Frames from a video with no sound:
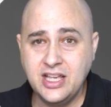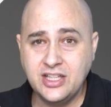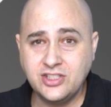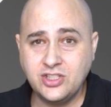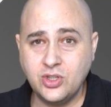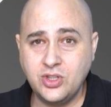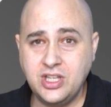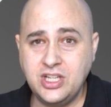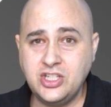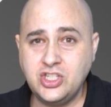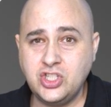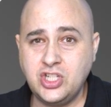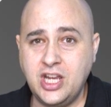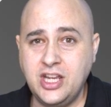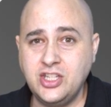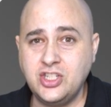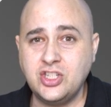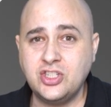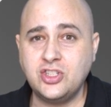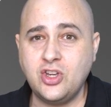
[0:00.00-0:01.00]
So these
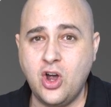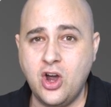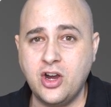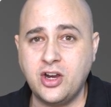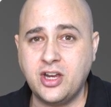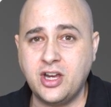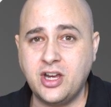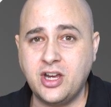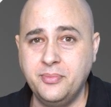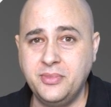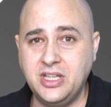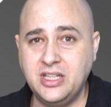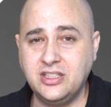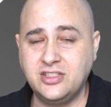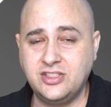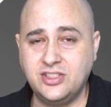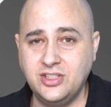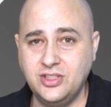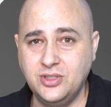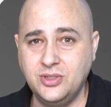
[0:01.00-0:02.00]
changes are
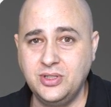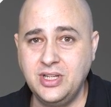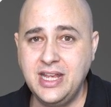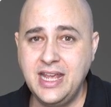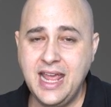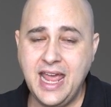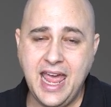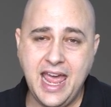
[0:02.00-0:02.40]
coming soon.